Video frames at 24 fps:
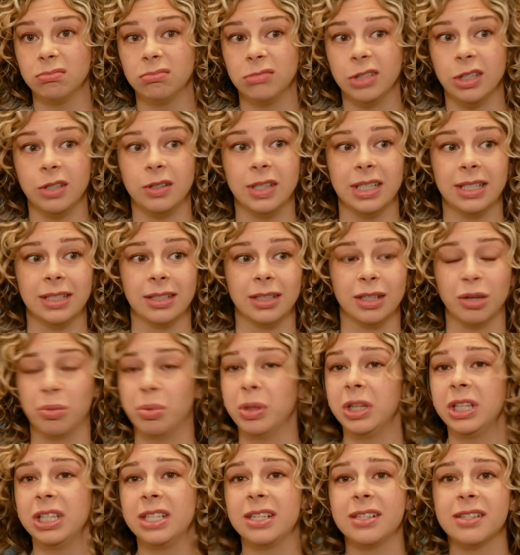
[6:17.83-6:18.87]
You can
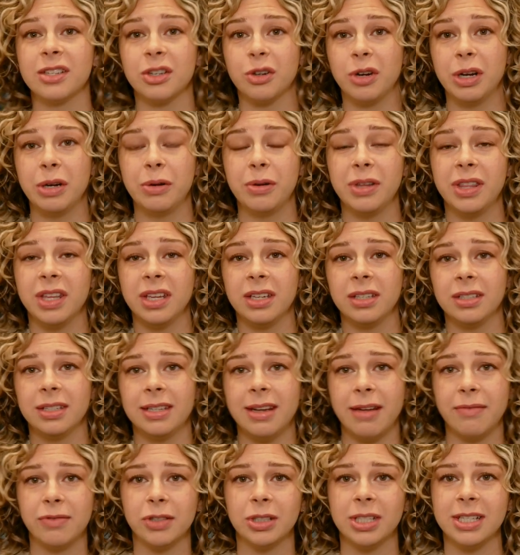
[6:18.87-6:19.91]
completely disagree with it and
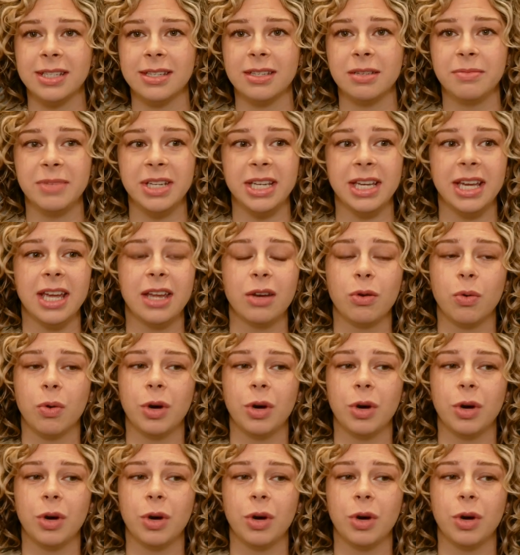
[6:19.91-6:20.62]
never listen to me again,